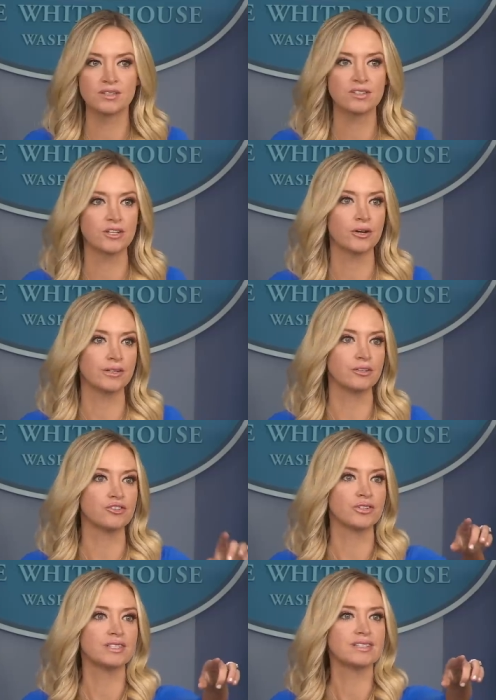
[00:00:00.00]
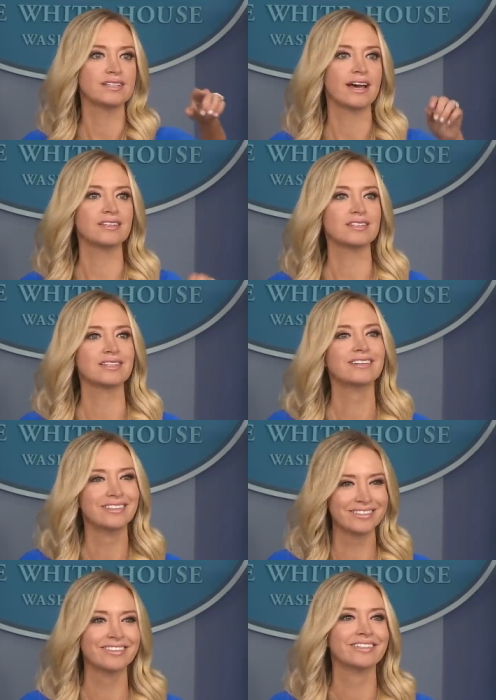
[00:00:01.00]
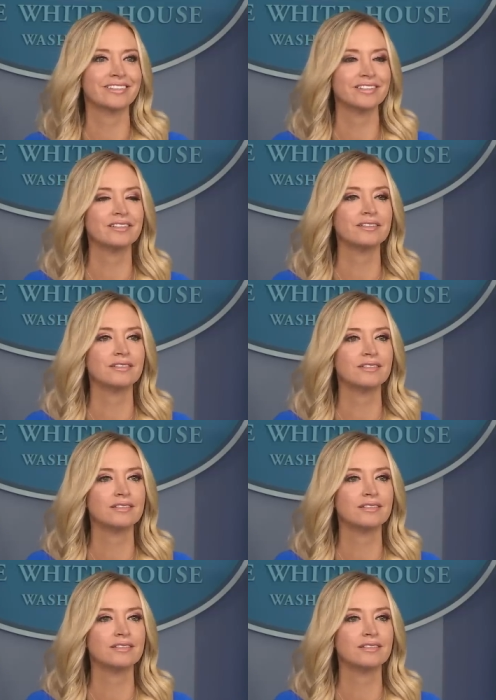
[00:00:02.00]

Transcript: and secure in their streets. Yes. For thank you, Kayleigh. The